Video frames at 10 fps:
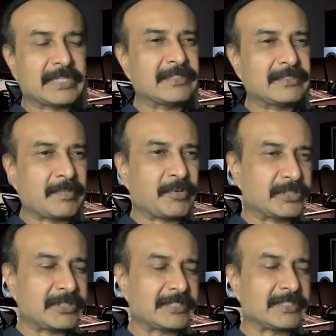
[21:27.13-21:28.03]
other support
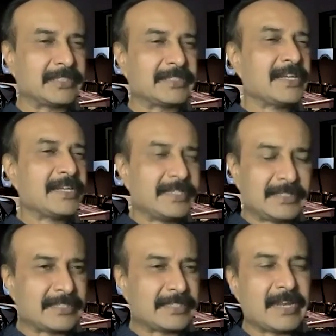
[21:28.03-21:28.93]
structures
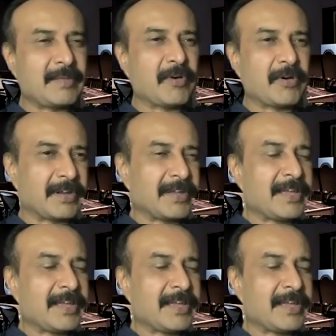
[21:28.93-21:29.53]
just anymore.